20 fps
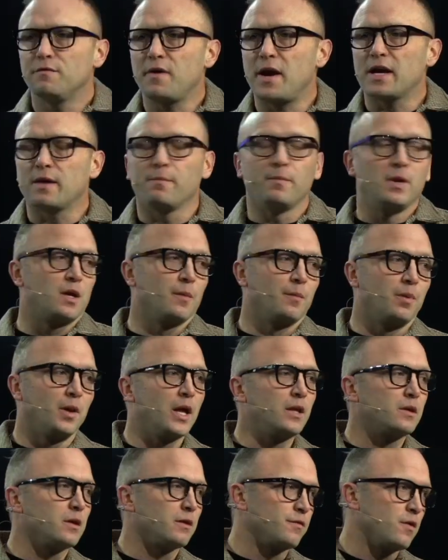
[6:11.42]
If I can be
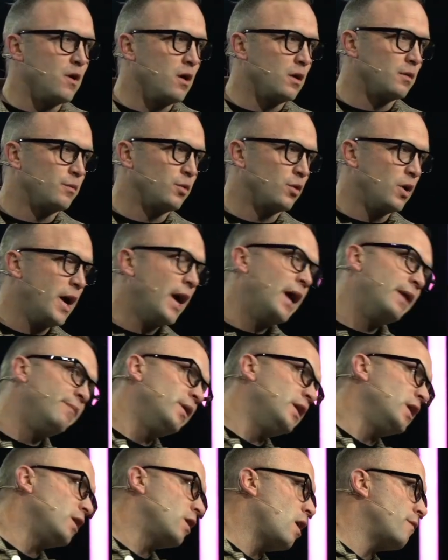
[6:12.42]
completely vulnerable, I
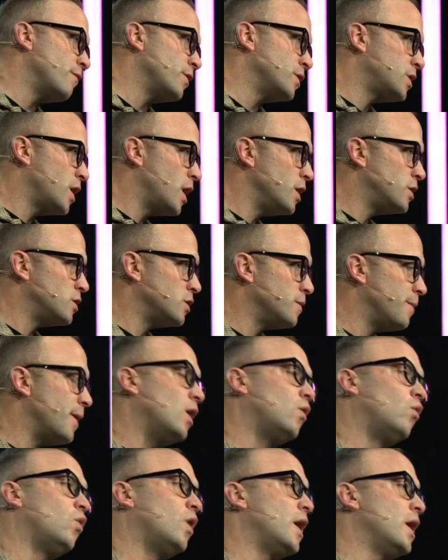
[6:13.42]
had many conversations
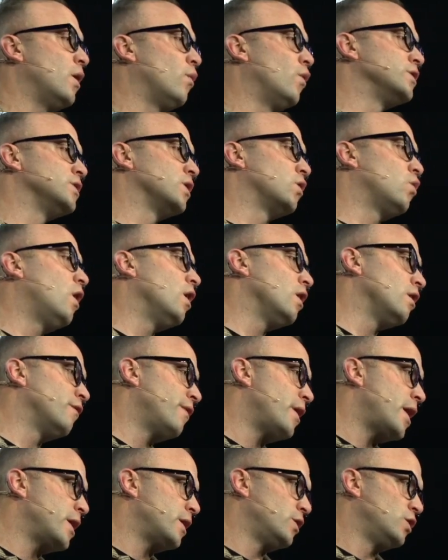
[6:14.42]
about why I wasn't
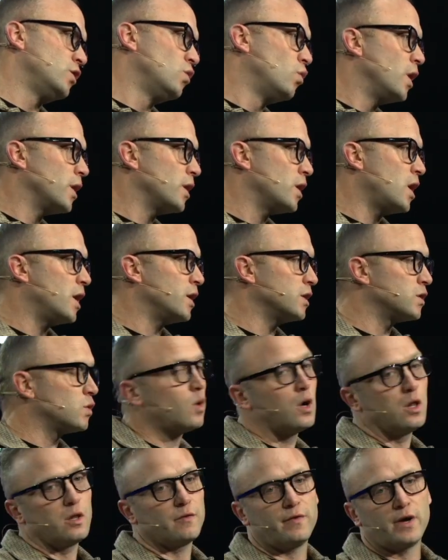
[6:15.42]
qualified to do what God has
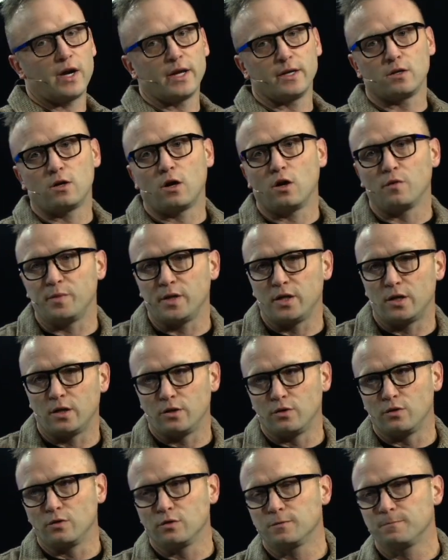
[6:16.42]
qualified and called me to
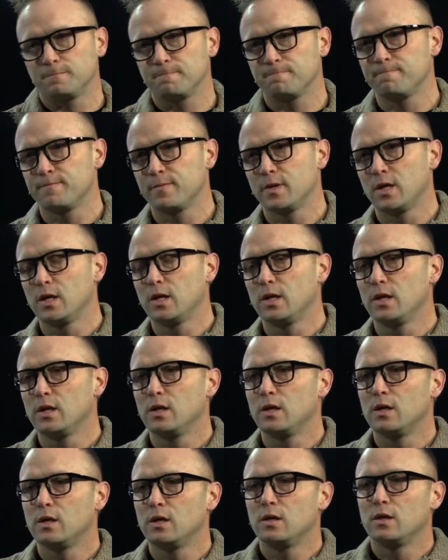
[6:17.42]
do.
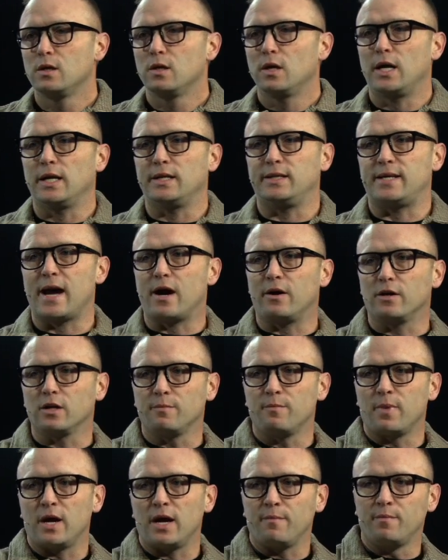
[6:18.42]
I
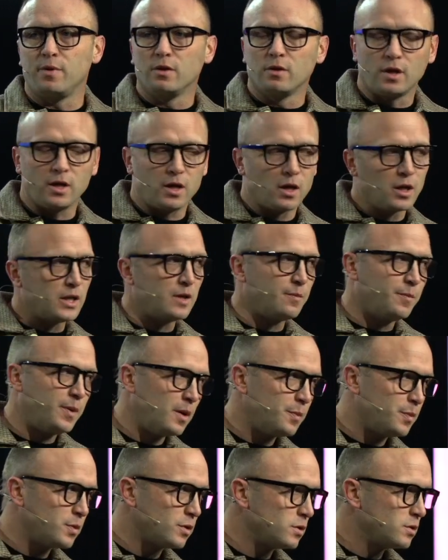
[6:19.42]
doubted my ability to lead
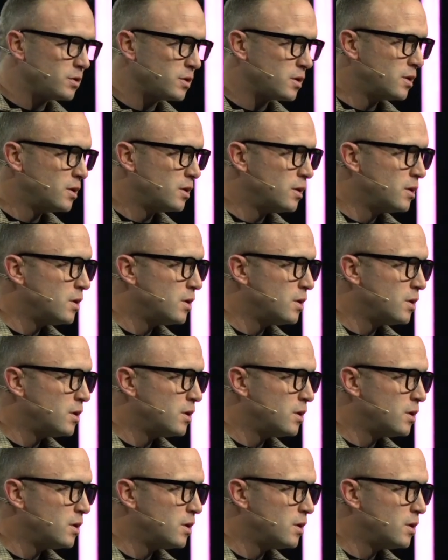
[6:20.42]
people.